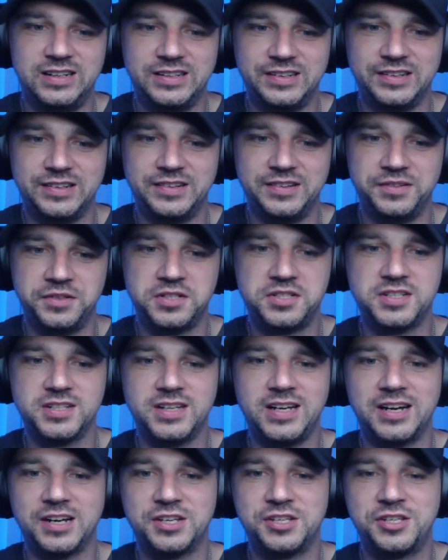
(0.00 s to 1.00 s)
This is like
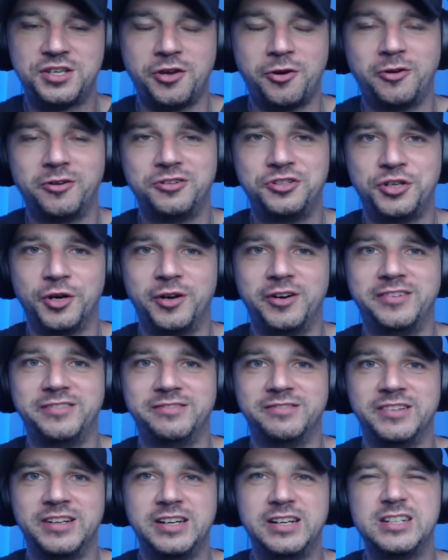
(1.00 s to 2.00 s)
so showing,
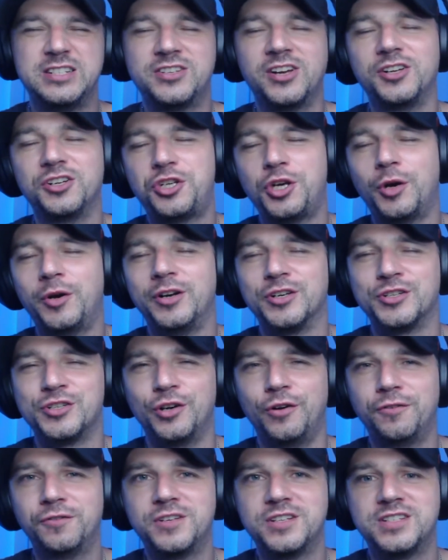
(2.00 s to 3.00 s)
it's not showing a
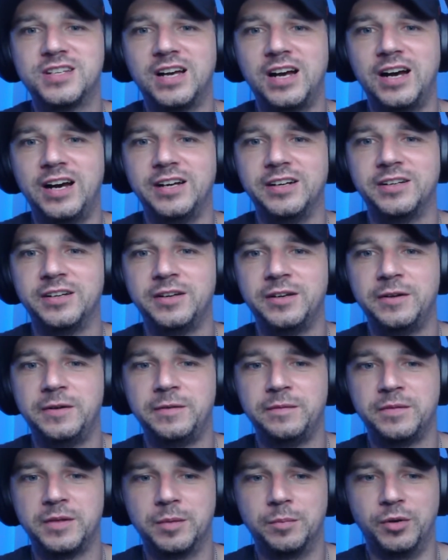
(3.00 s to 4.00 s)
softer side,
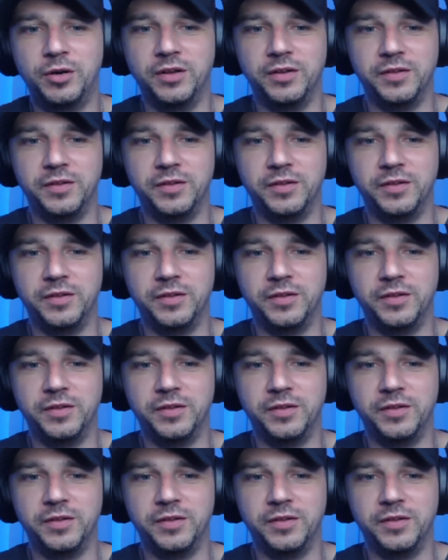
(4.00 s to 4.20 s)
but